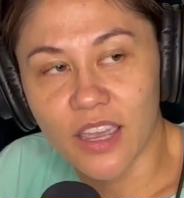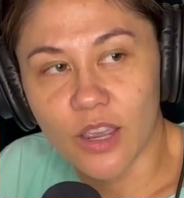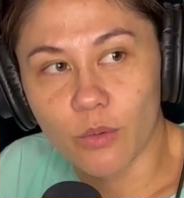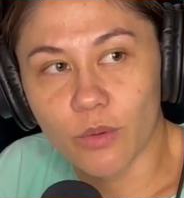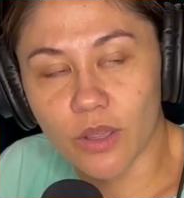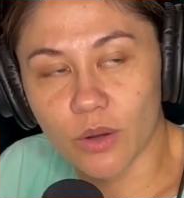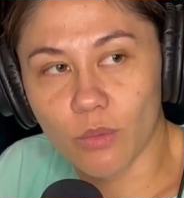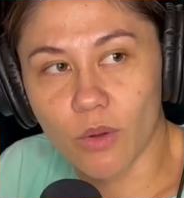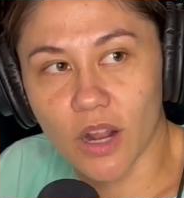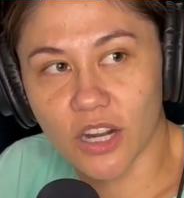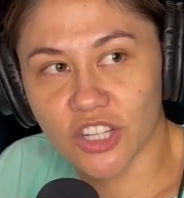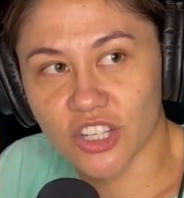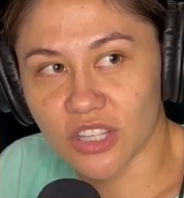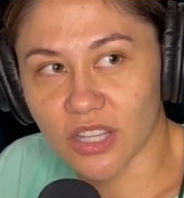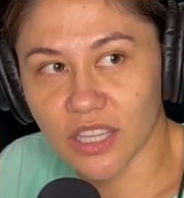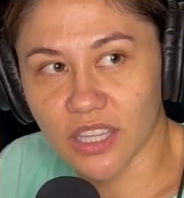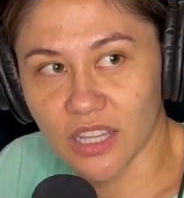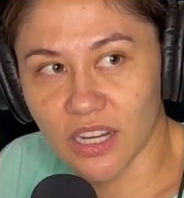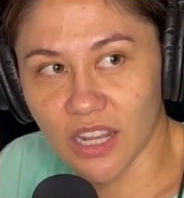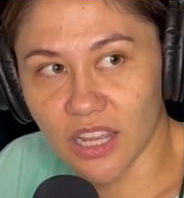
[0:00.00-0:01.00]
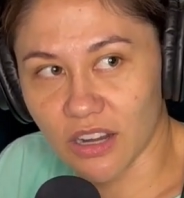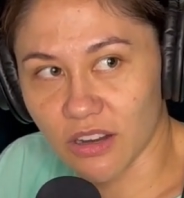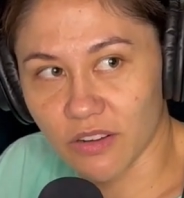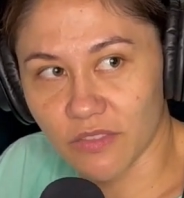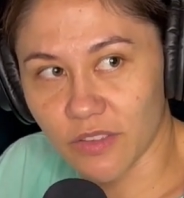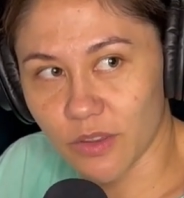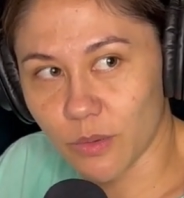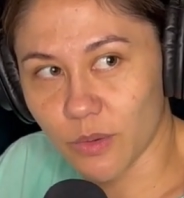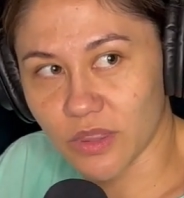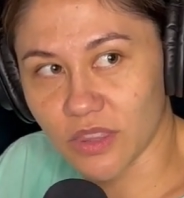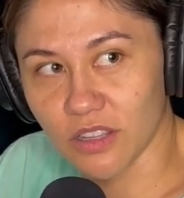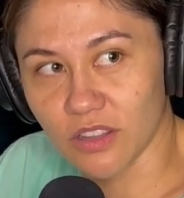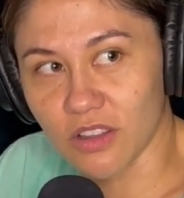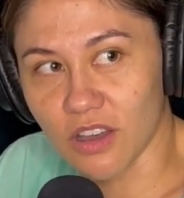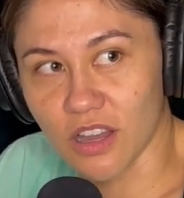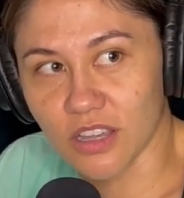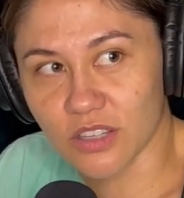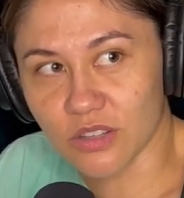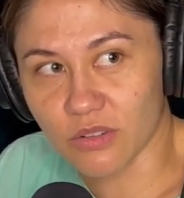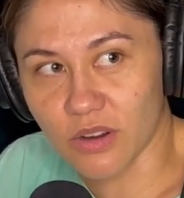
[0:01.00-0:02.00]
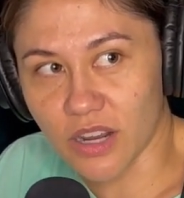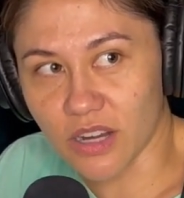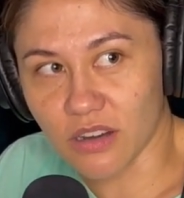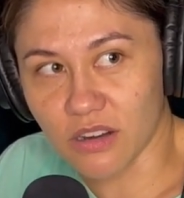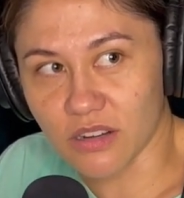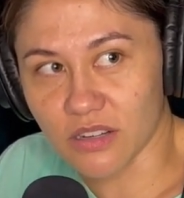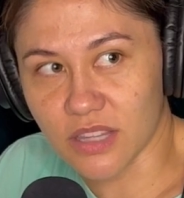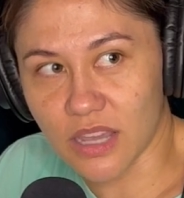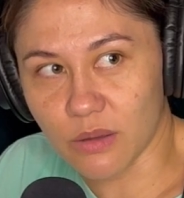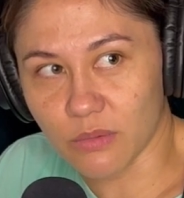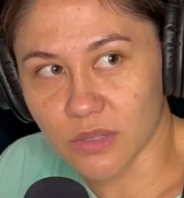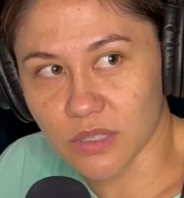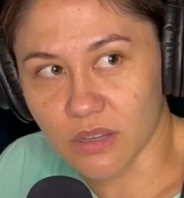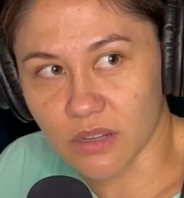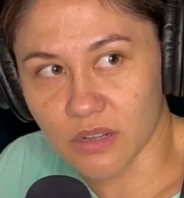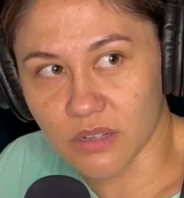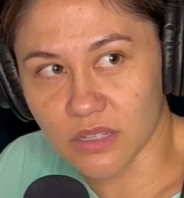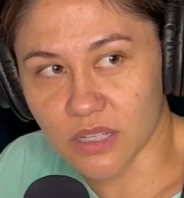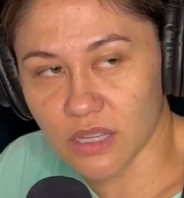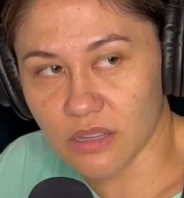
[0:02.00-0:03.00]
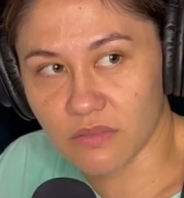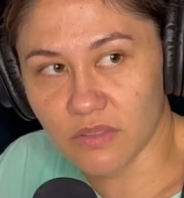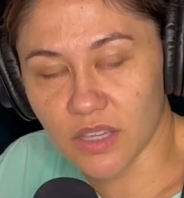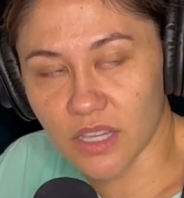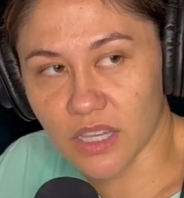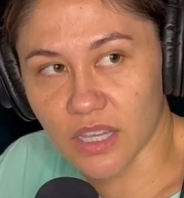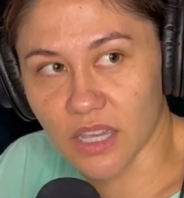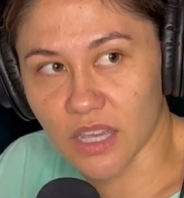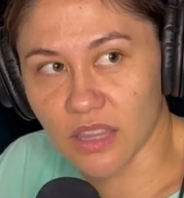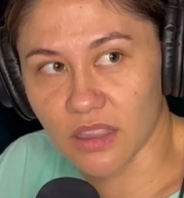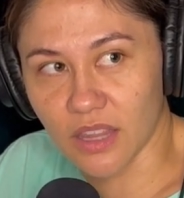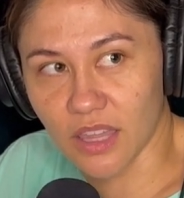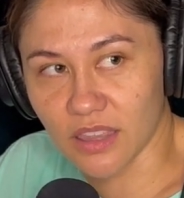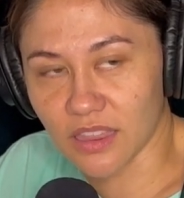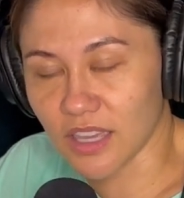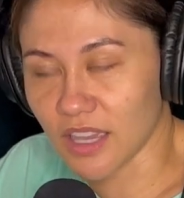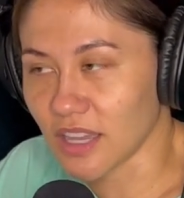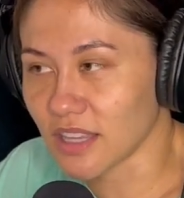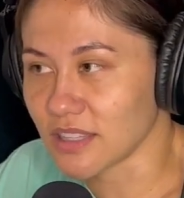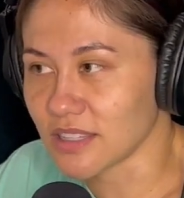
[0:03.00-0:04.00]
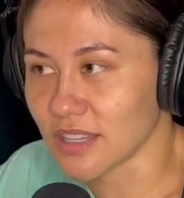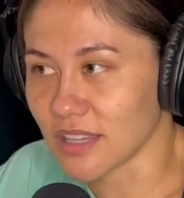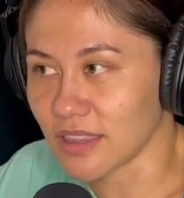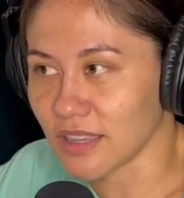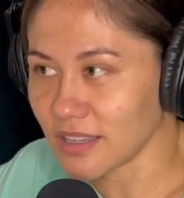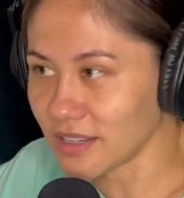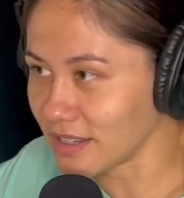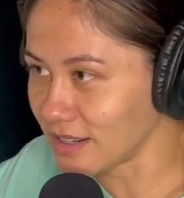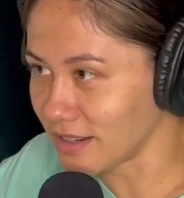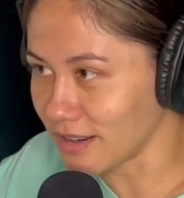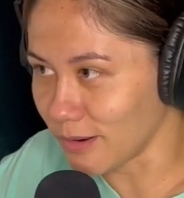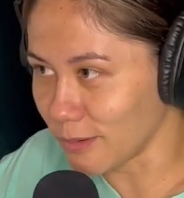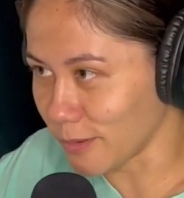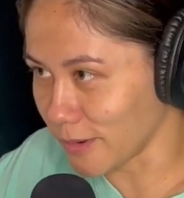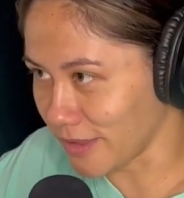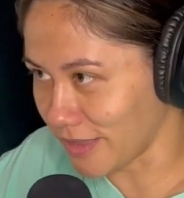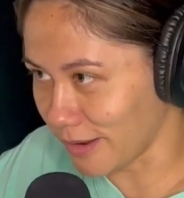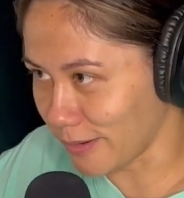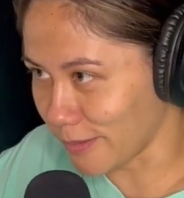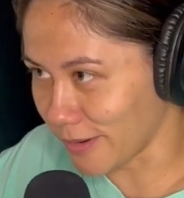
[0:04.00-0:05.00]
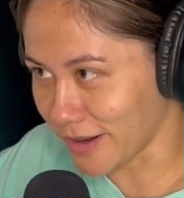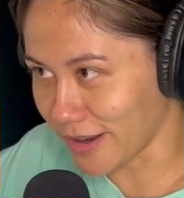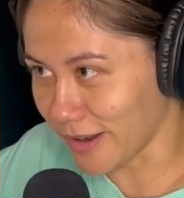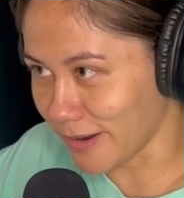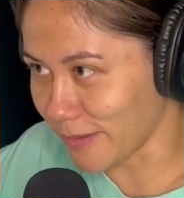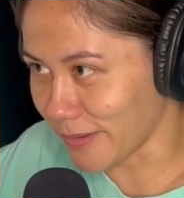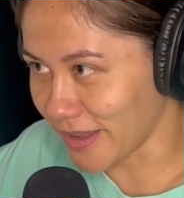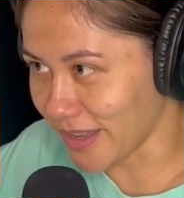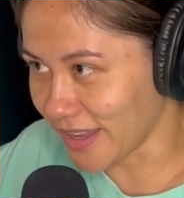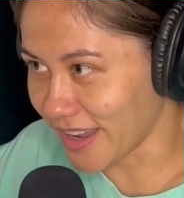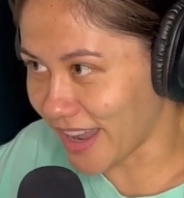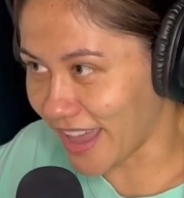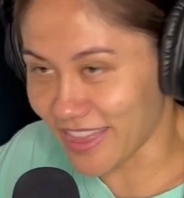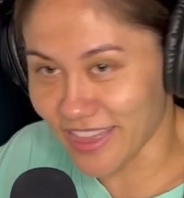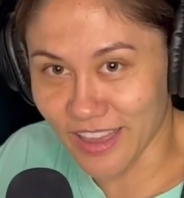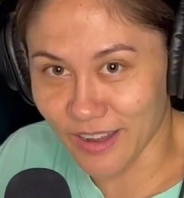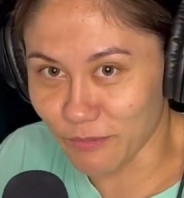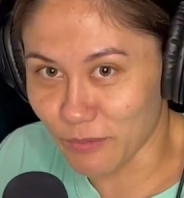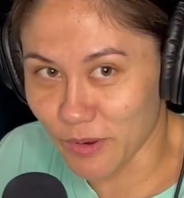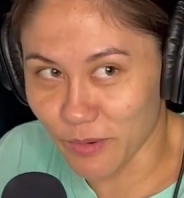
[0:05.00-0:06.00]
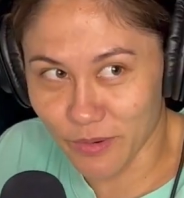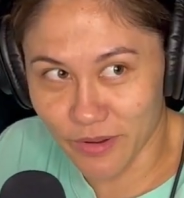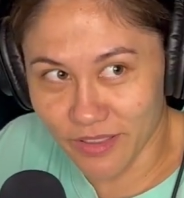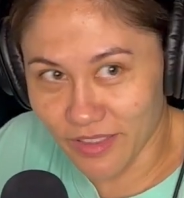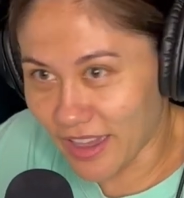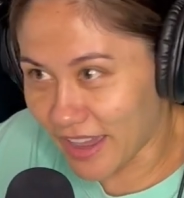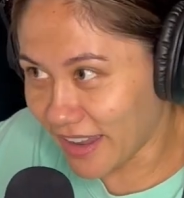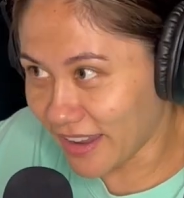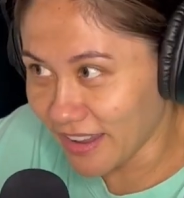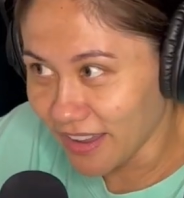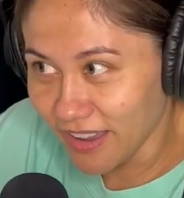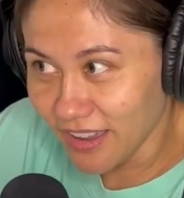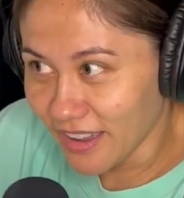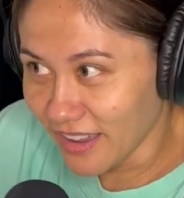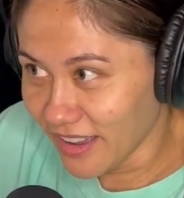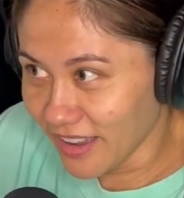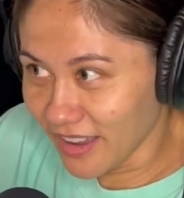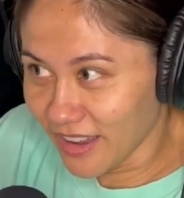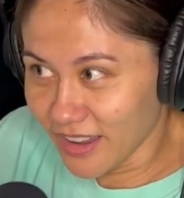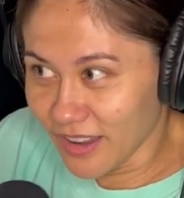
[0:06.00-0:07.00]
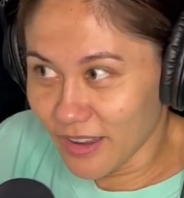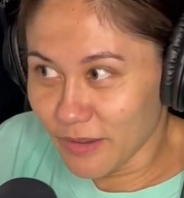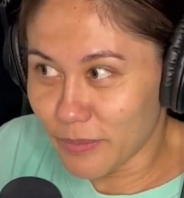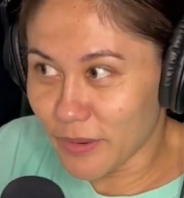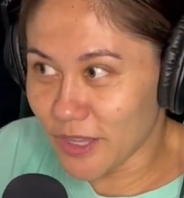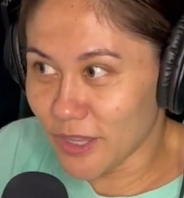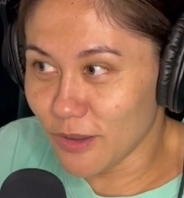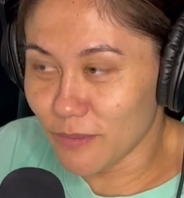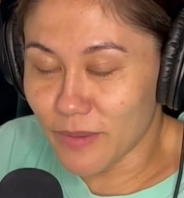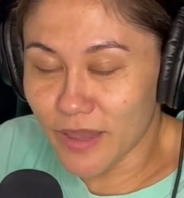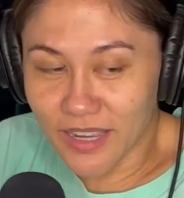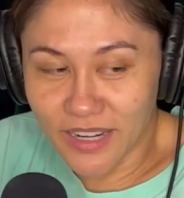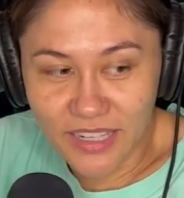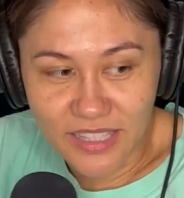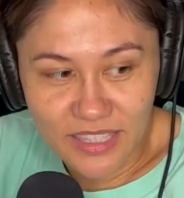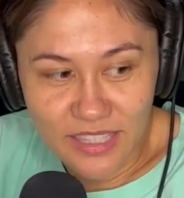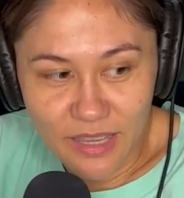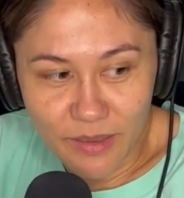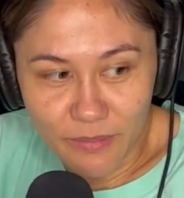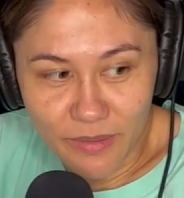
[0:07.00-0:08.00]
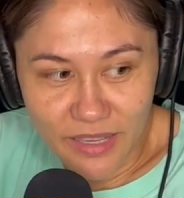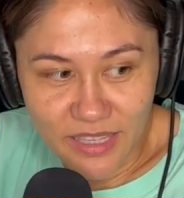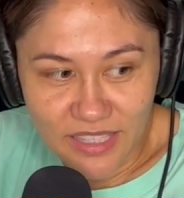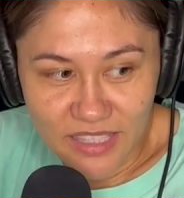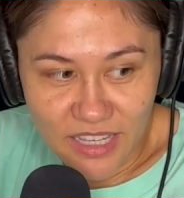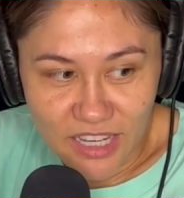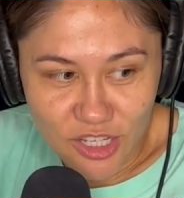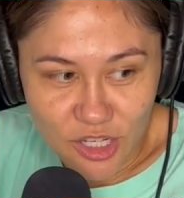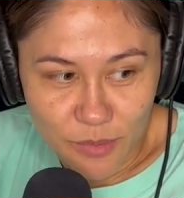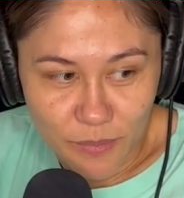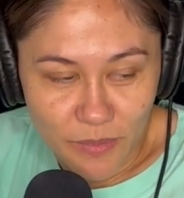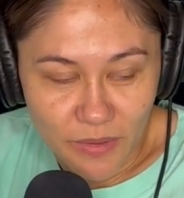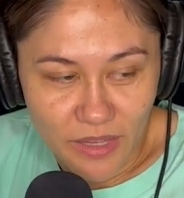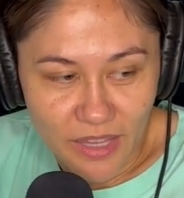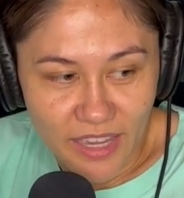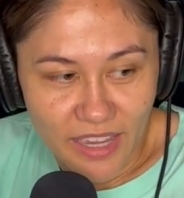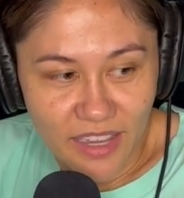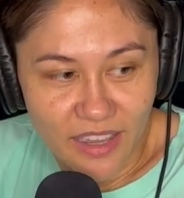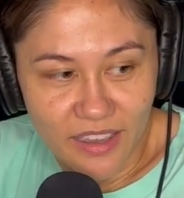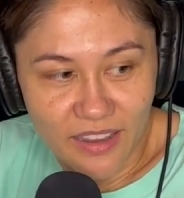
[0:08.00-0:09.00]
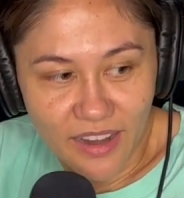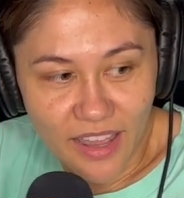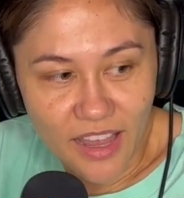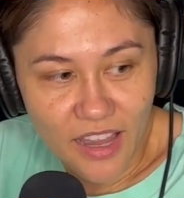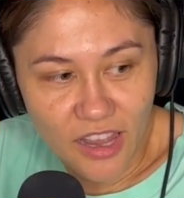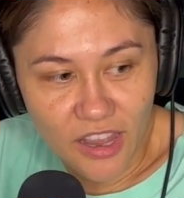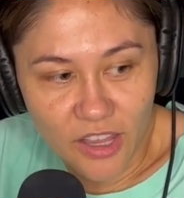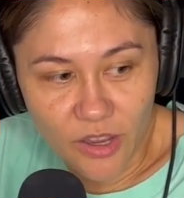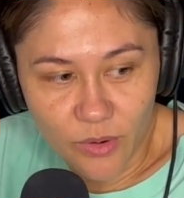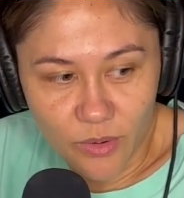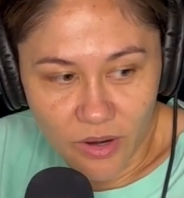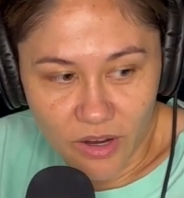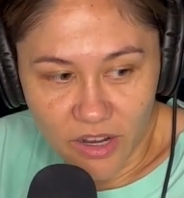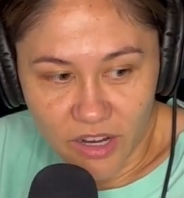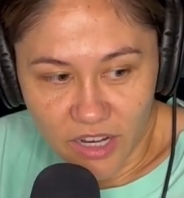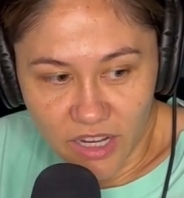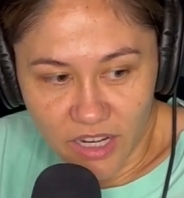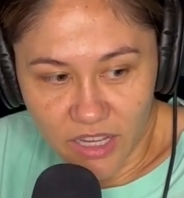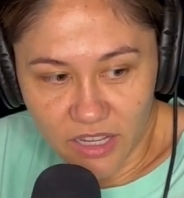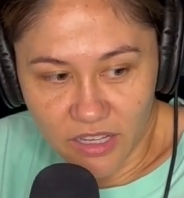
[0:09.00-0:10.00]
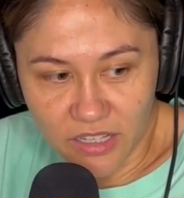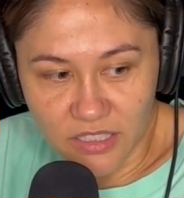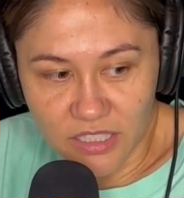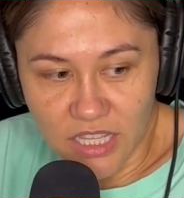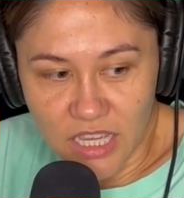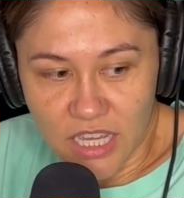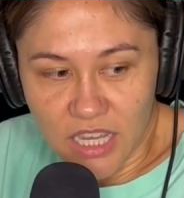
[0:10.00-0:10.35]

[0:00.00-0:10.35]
We had watched like an interview with the Lost writers that was on TV, and like they had said they didn't know where they were going. And then we were like, but you made it seem like such a plant. Hello, Arya.